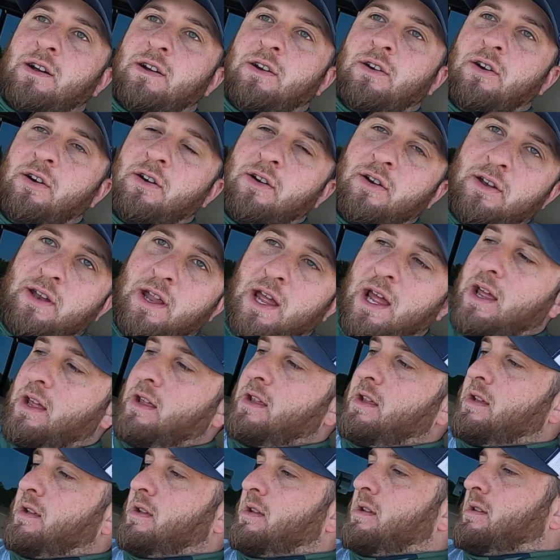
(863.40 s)
on
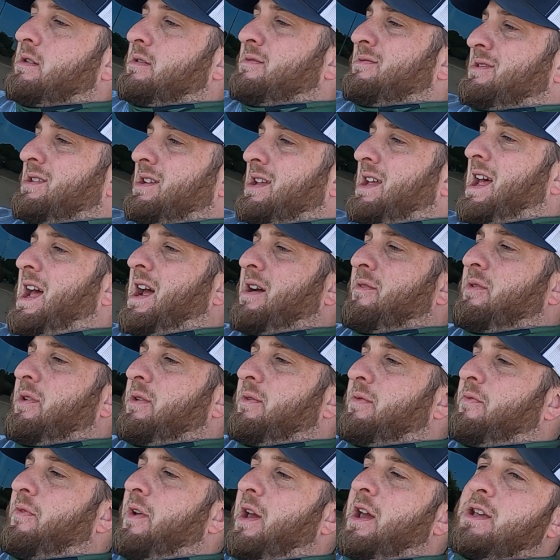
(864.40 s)

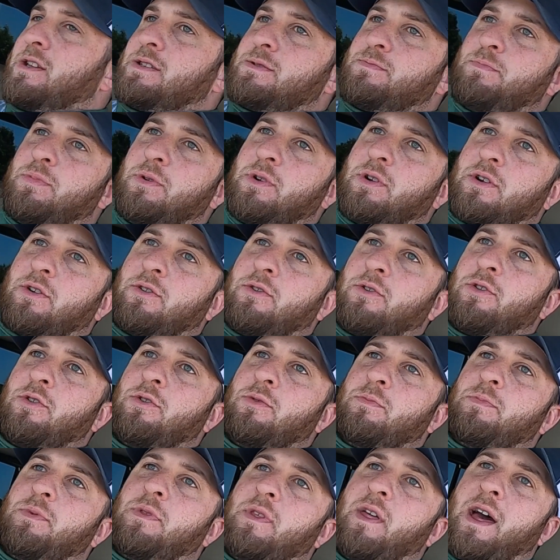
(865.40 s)
every Facebook
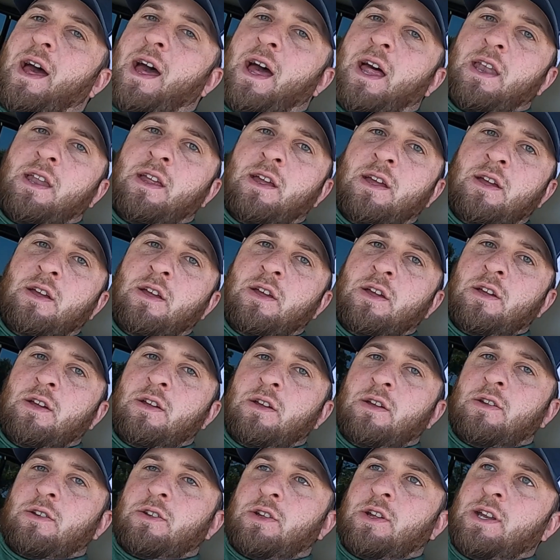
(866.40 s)
group that
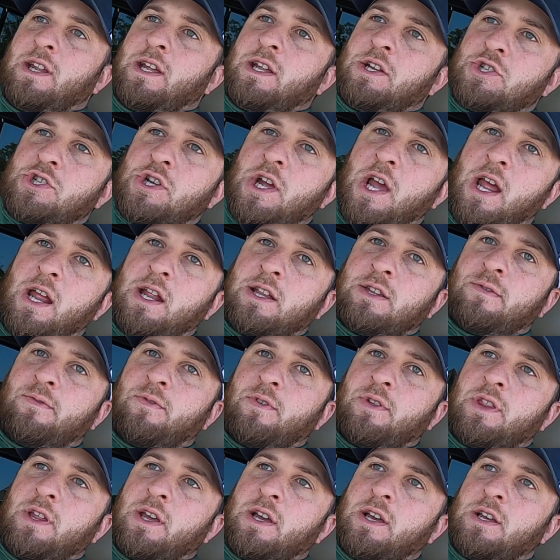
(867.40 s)
you need chains
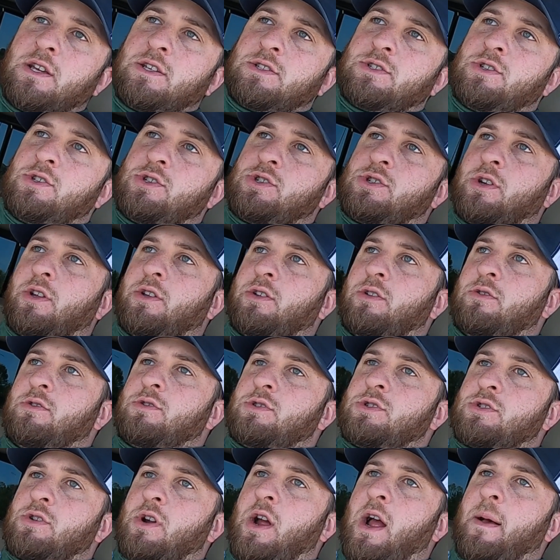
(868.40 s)
for this, you shouldn't
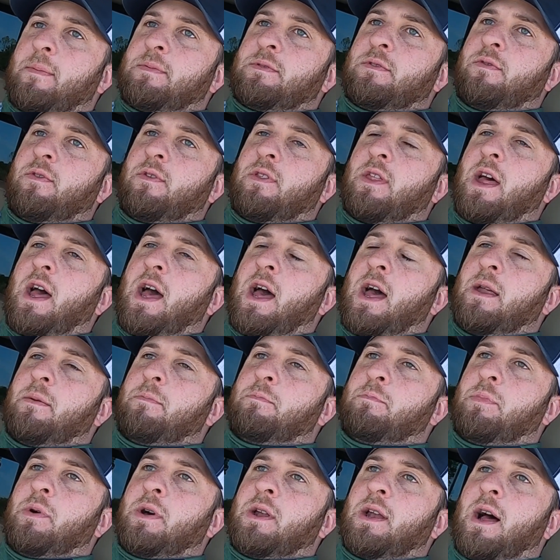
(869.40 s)
use straps for that.
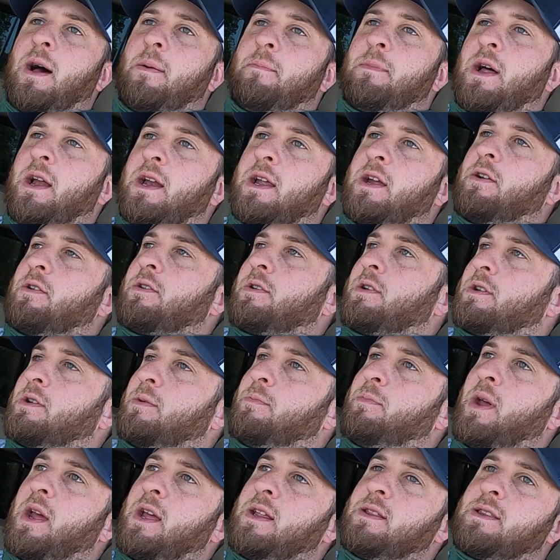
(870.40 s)
But I'm not here to
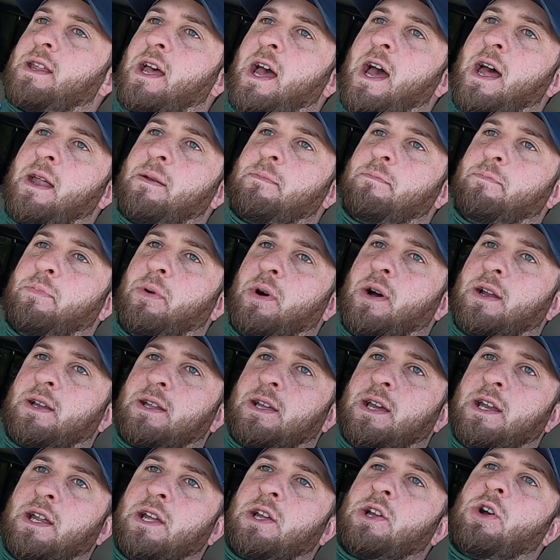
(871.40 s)
debate that,
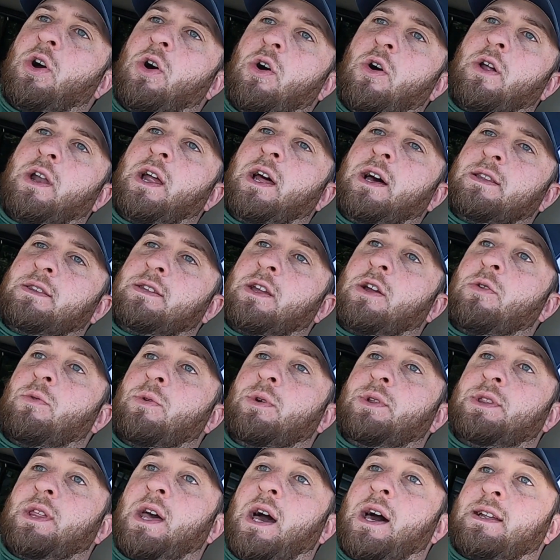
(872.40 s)
but getting caught out there
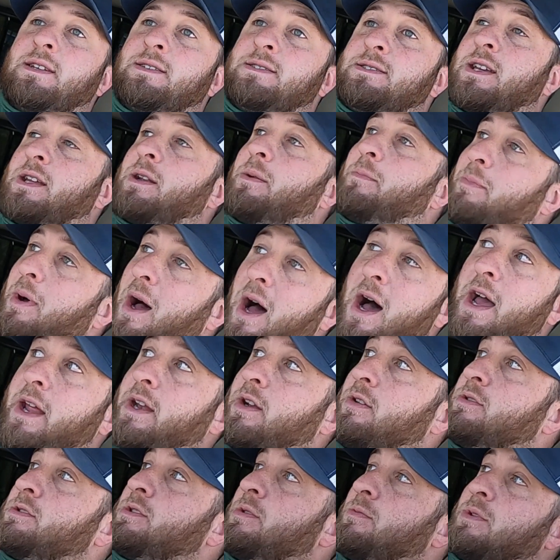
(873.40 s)
without a set of
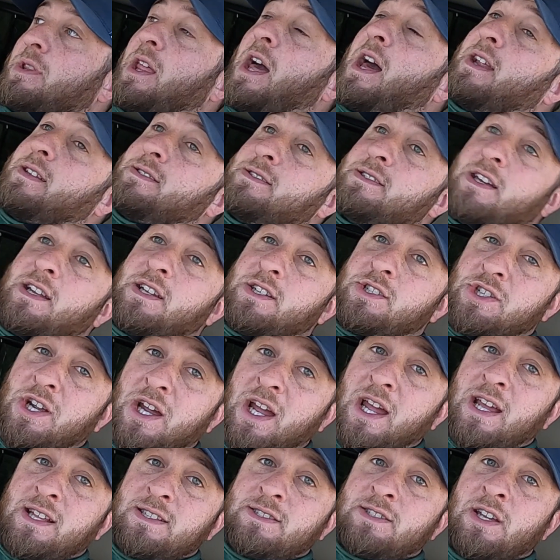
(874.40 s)
binders and without a set of
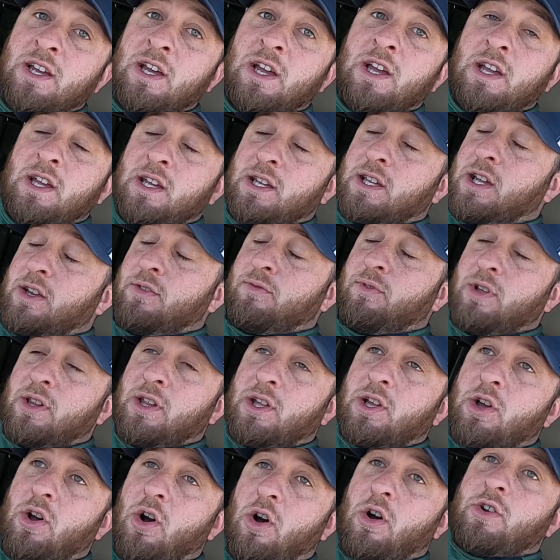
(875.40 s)
chains can
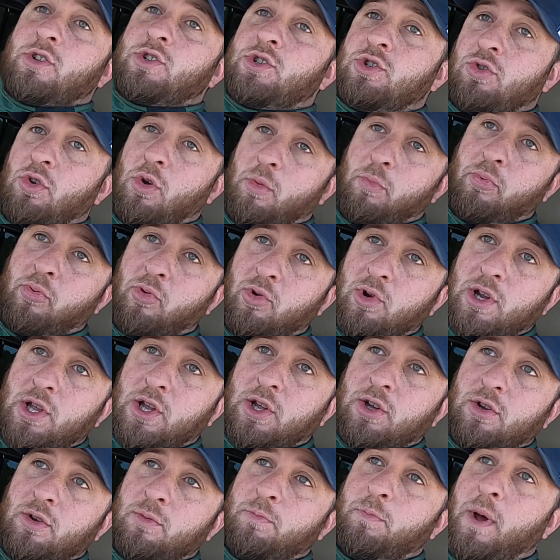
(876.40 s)
really cost you a pretty
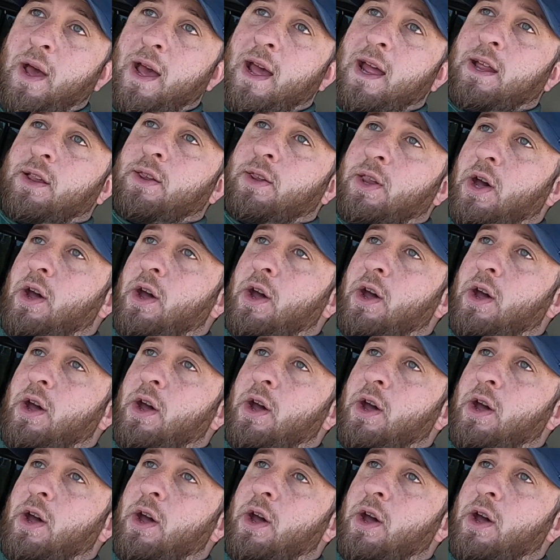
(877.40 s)
good paying